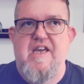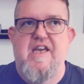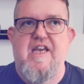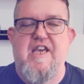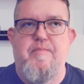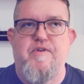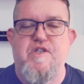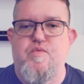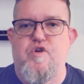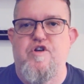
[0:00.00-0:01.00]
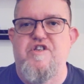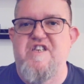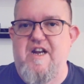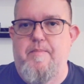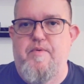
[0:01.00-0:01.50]
He puts words
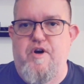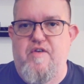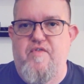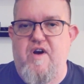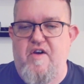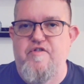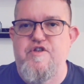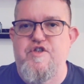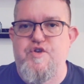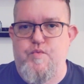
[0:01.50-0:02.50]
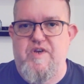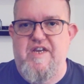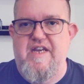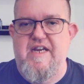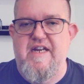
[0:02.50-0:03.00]
in a book for others to
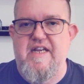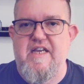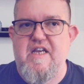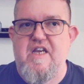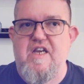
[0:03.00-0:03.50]
read,